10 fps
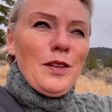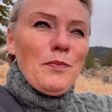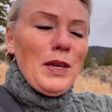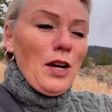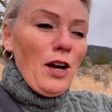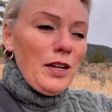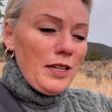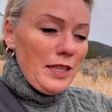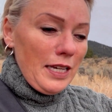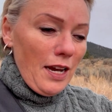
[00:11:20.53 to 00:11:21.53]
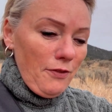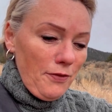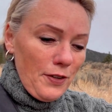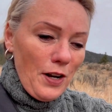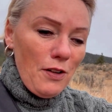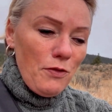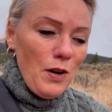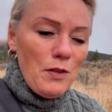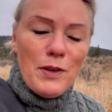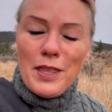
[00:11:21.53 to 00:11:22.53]
beyond the comfort of
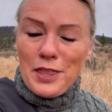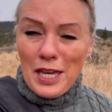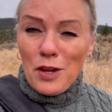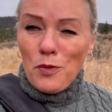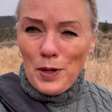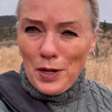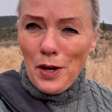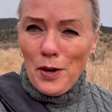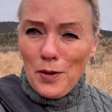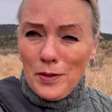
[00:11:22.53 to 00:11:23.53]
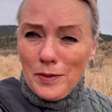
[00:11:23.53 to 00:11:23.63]
what we think we know,